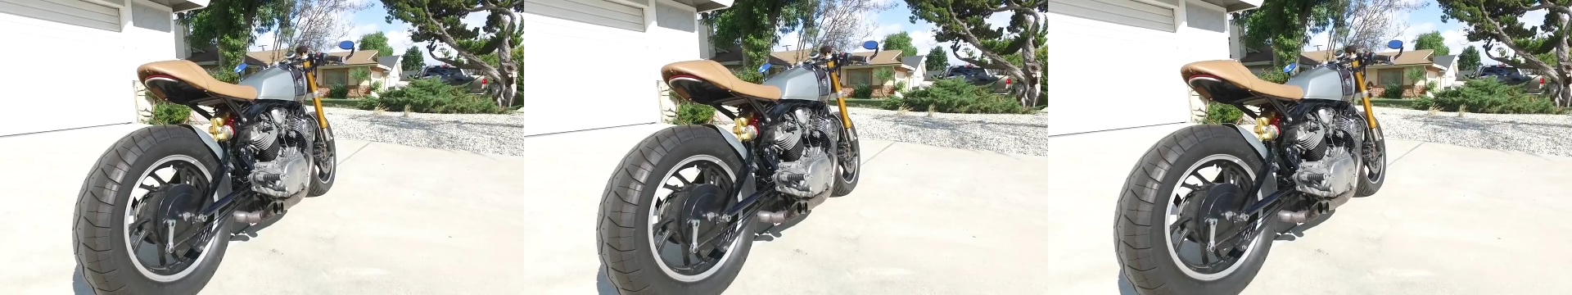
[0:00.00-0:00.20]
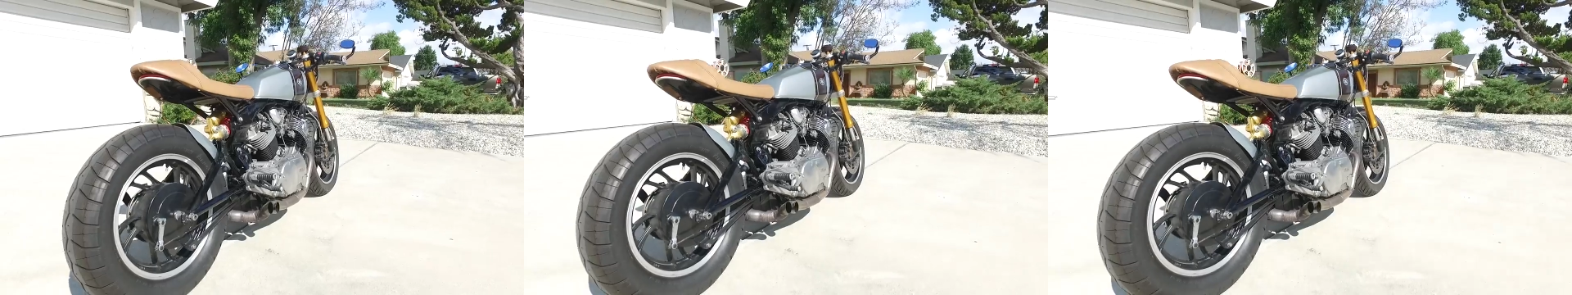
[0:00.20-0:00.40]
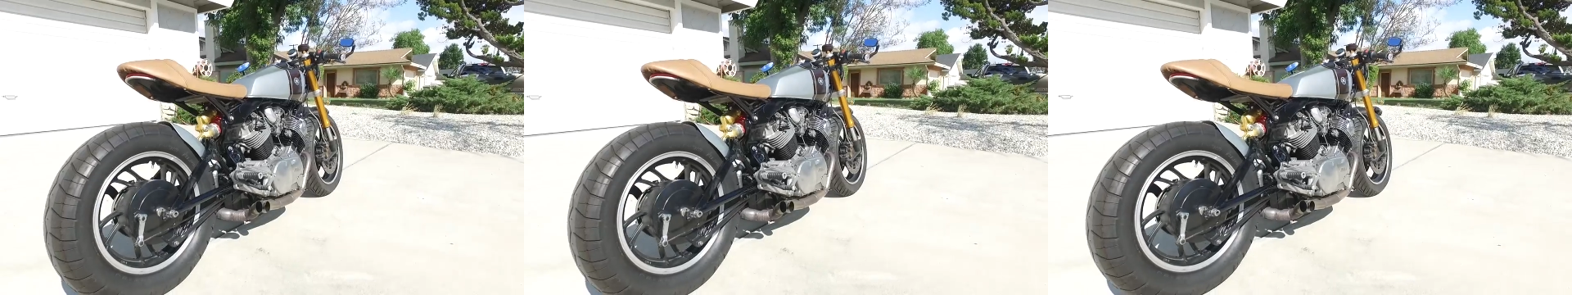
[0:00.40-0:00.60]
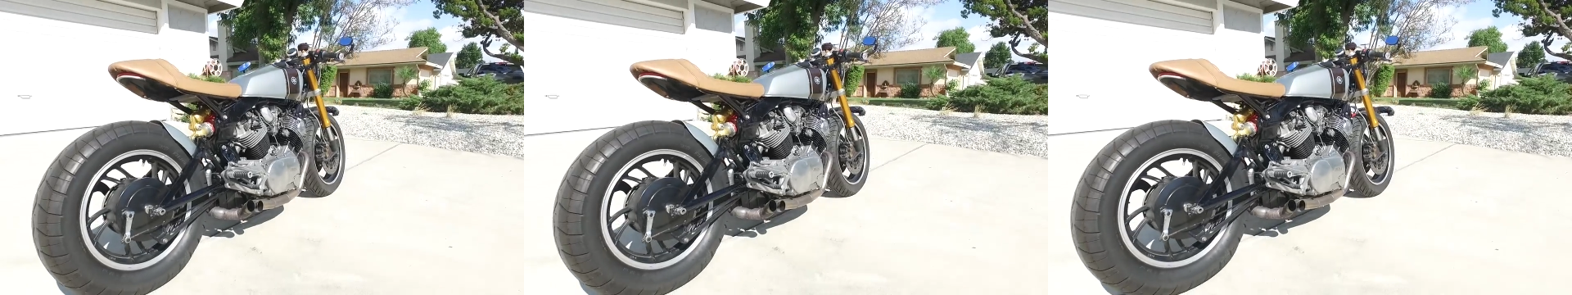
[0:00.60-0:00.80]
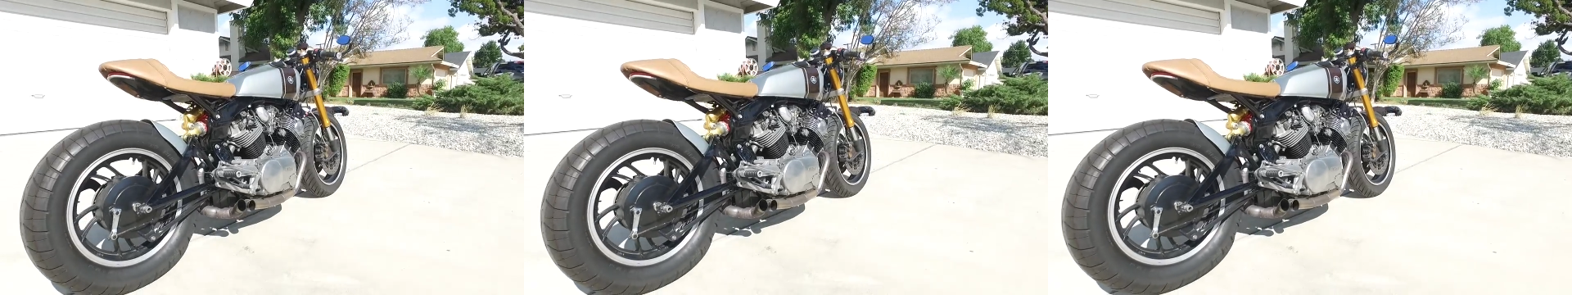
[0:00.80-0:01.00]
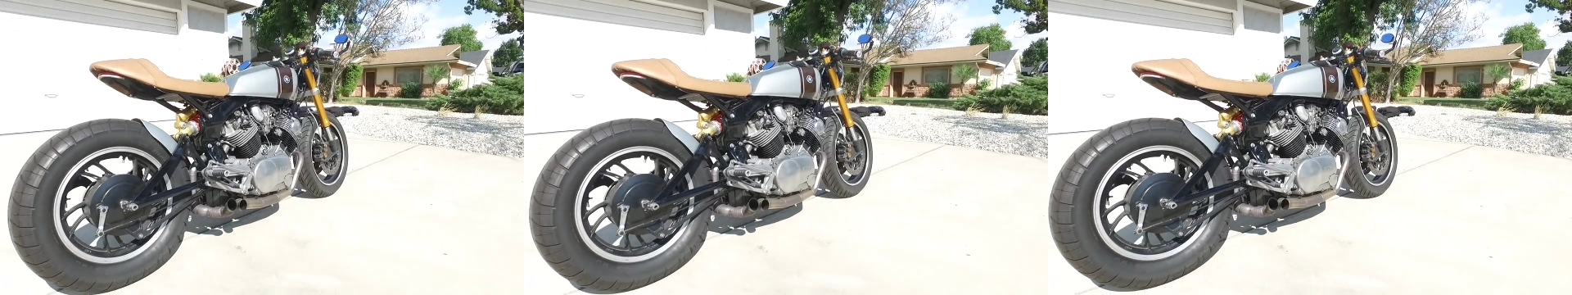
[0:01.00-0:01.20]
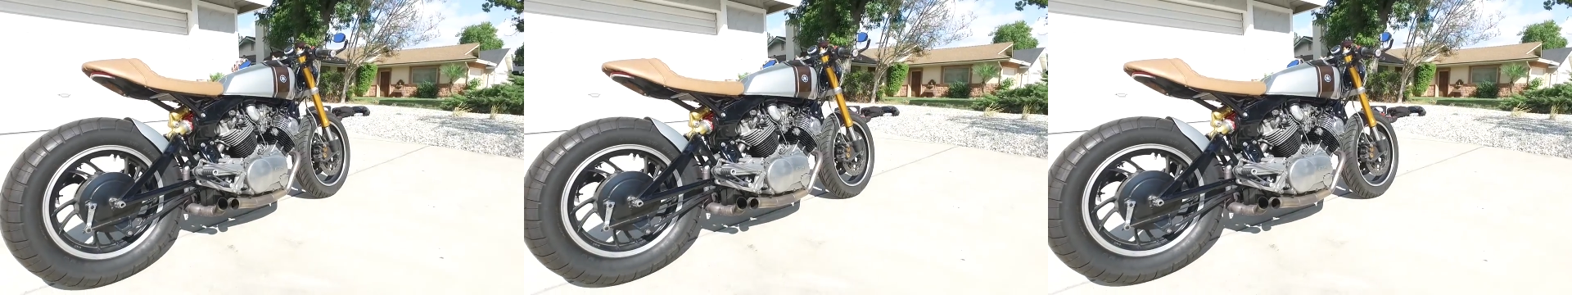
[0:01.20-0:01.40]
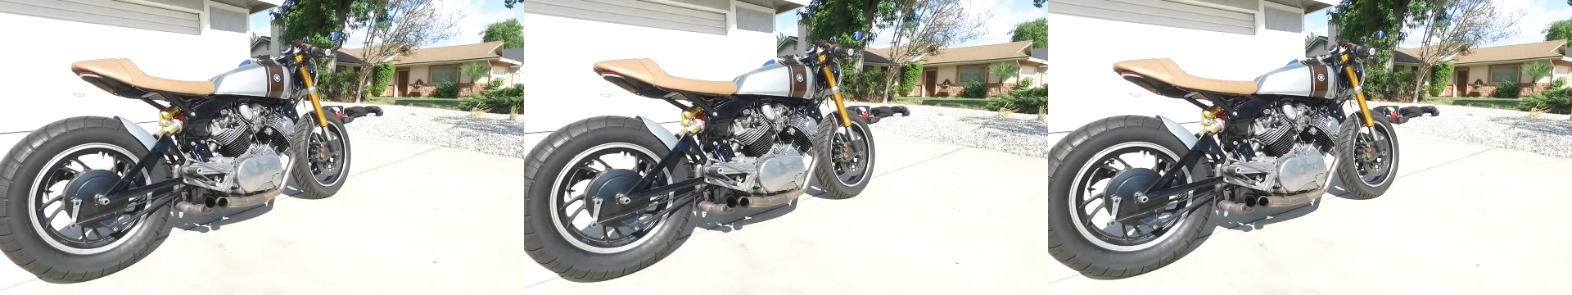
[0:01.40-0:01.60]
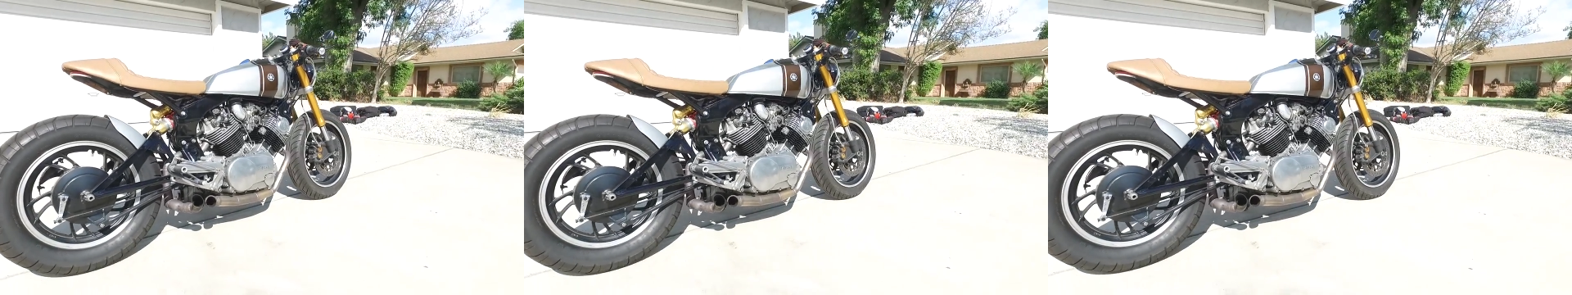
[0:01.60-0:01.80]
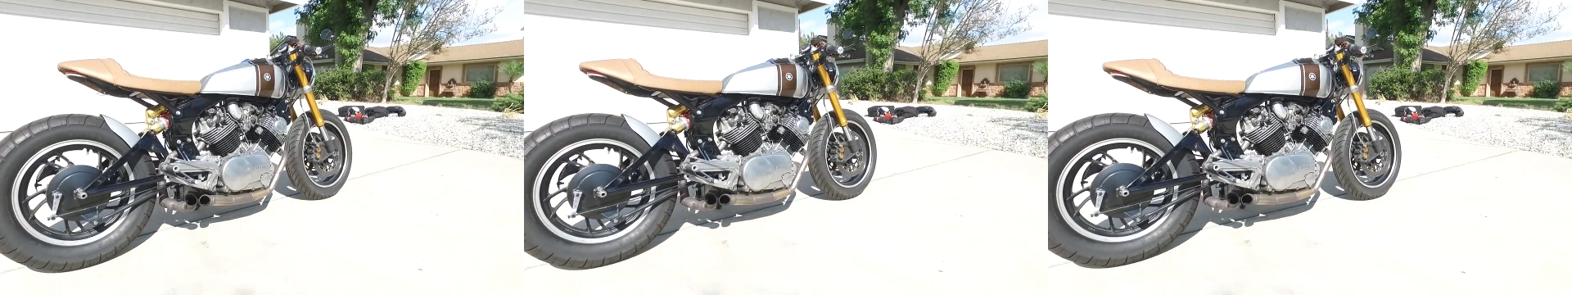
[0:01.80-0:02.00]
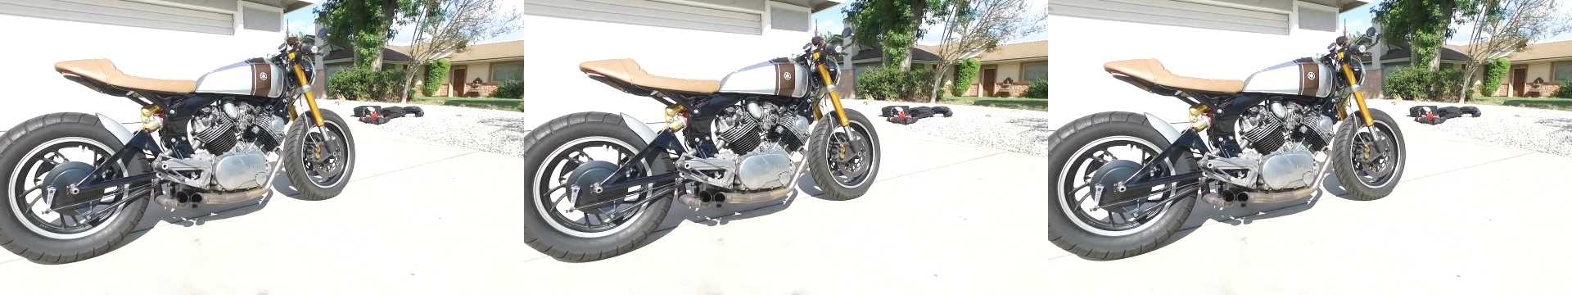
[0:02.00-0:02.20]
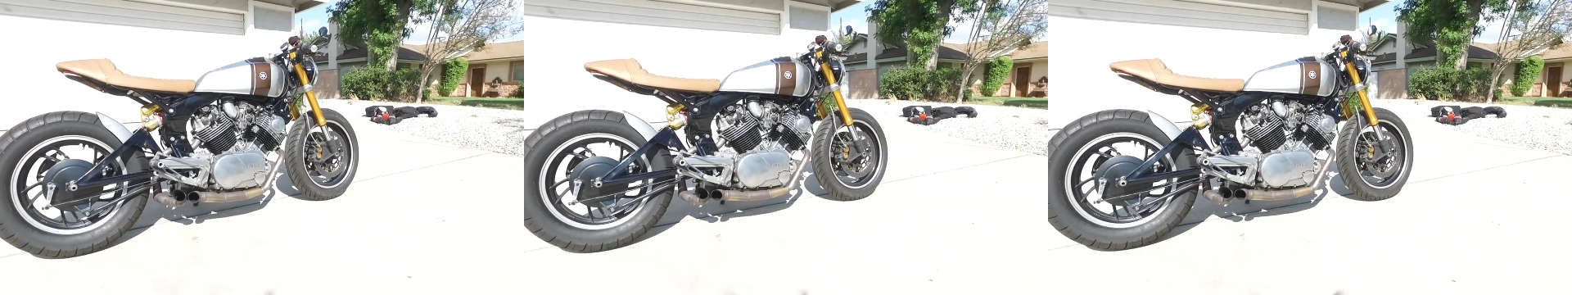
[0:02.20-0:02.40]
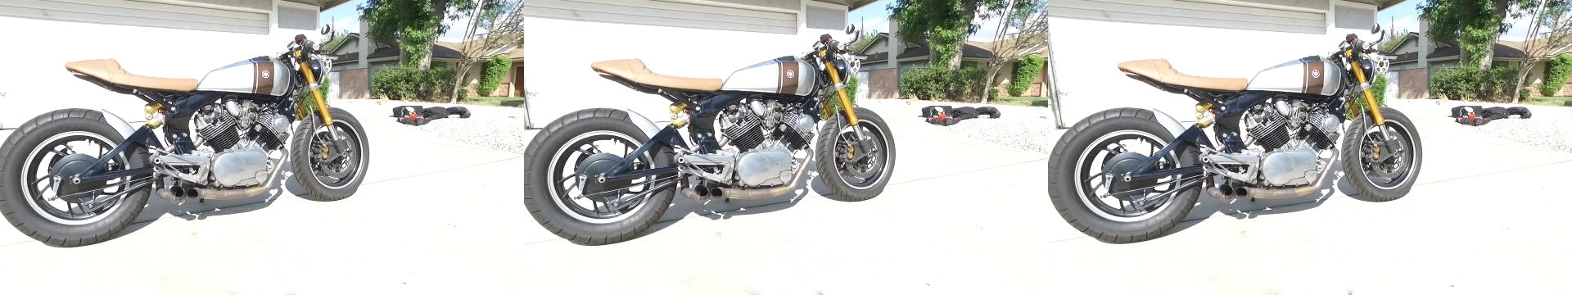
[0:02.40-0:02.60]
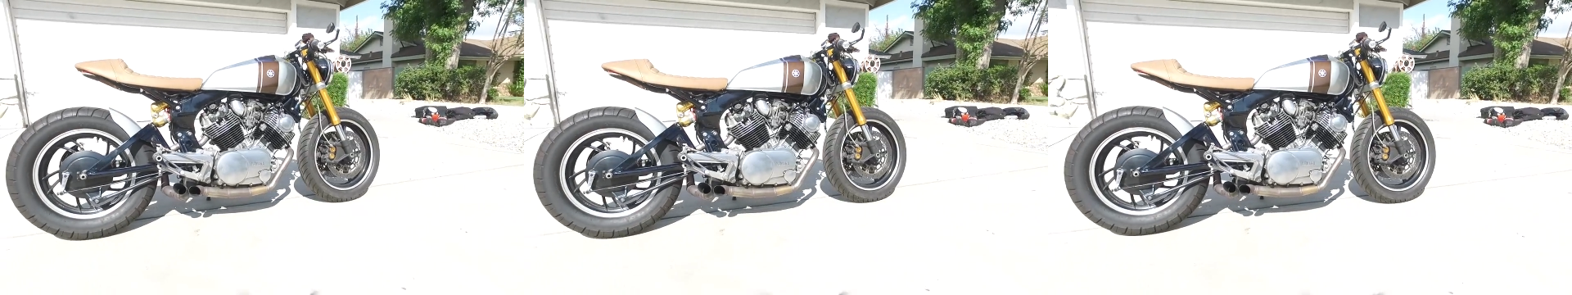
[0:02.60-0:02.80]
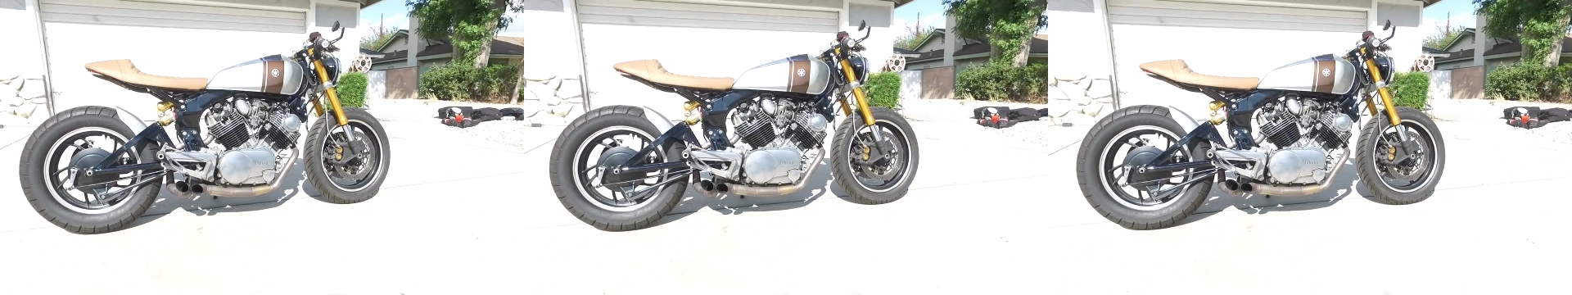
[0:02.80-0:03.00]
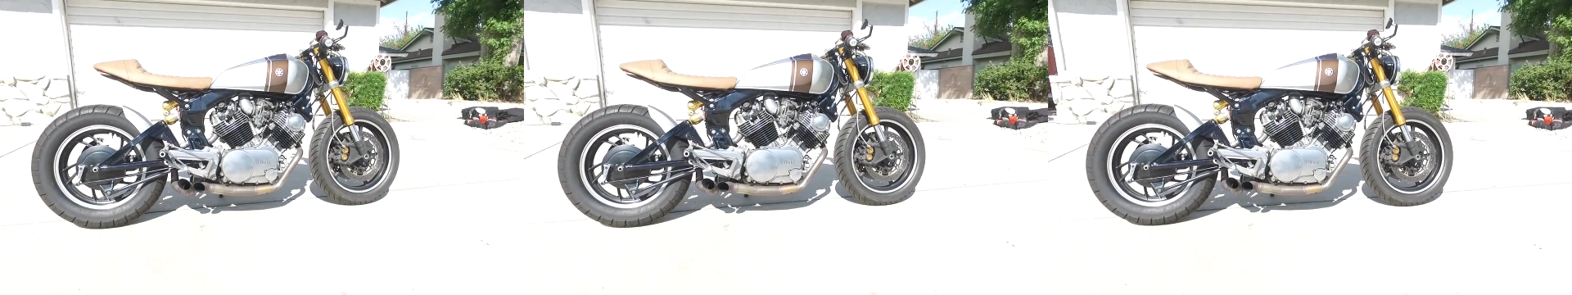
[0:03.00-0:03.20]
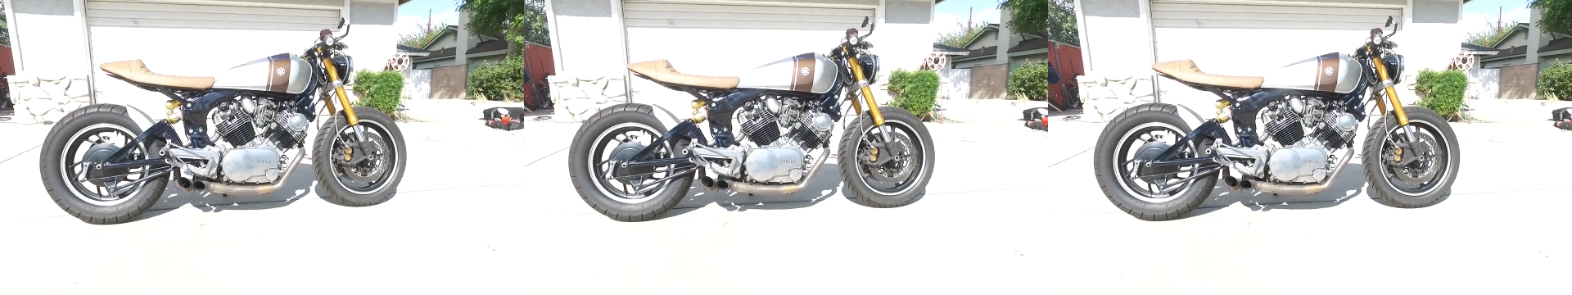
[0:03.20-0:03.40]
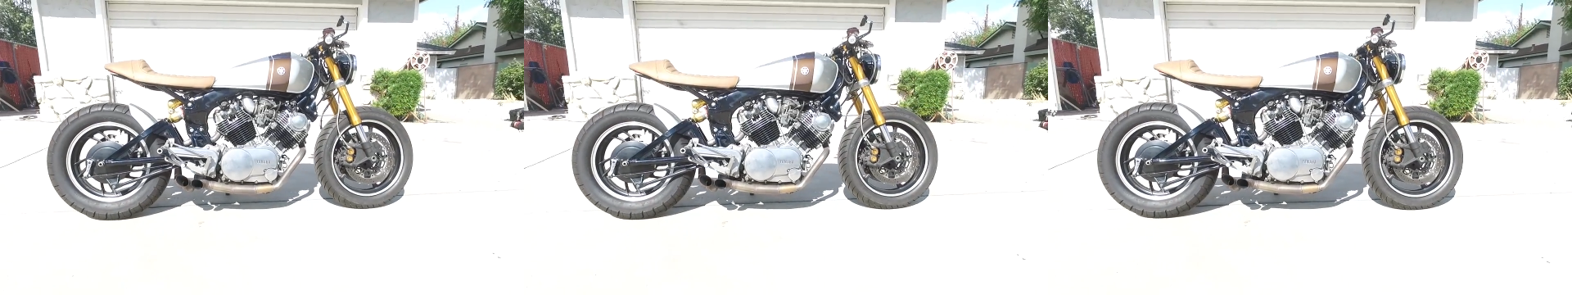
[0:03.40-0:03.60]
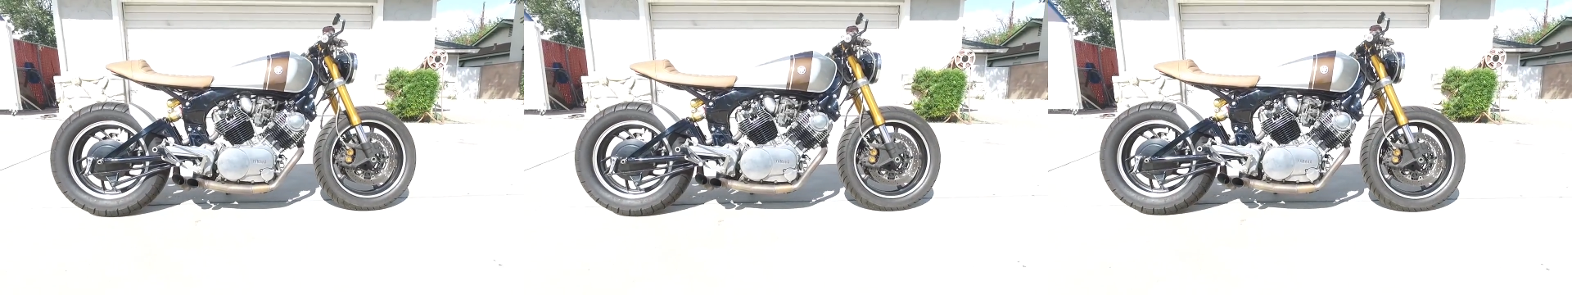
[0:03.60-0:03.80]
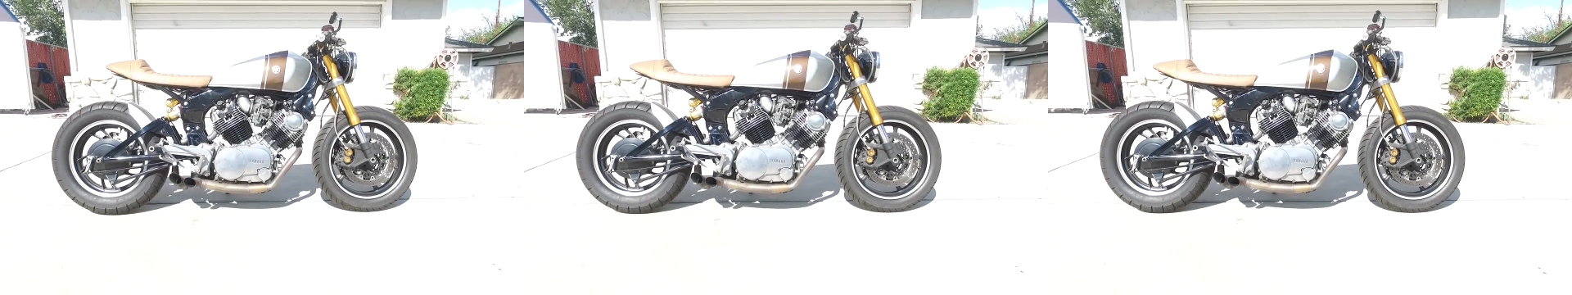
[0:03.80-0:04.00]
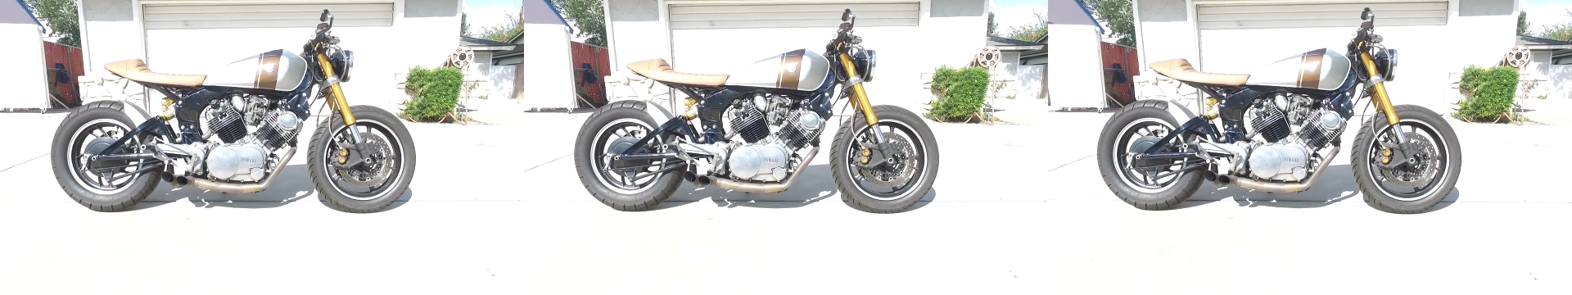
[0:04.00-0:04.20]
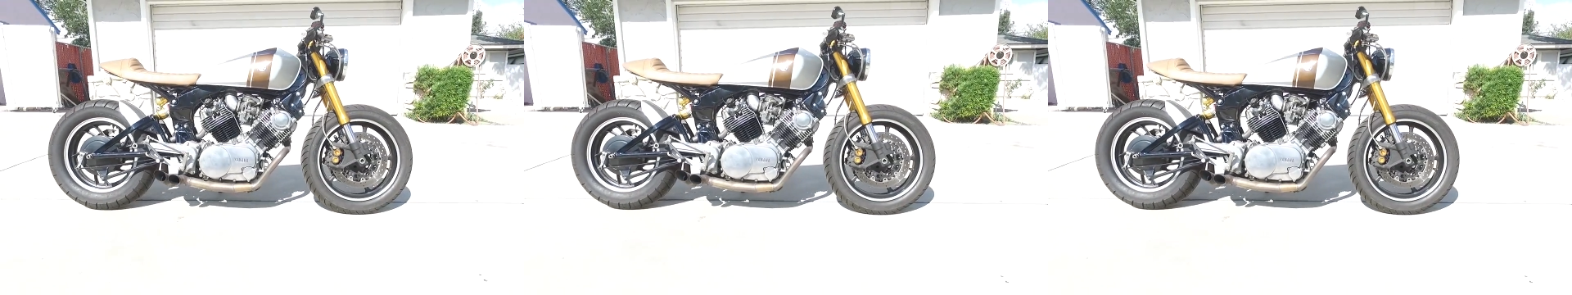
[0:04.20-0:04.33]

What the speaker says: No face is visible, so there are no lips to read.